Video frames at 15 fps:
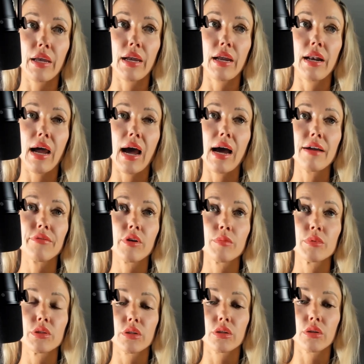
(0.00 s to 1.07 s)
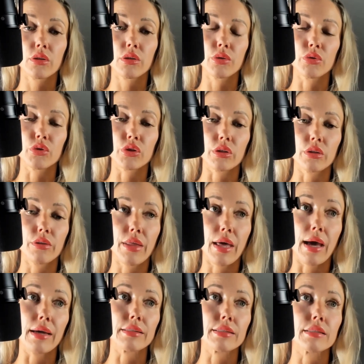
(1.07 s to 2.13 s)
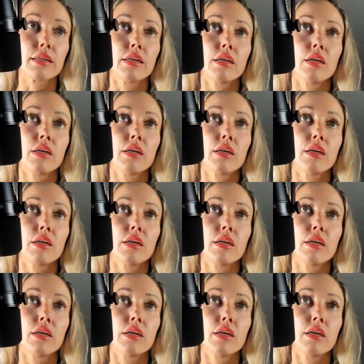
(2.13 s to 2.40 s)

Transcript: And I've come to the conclusion that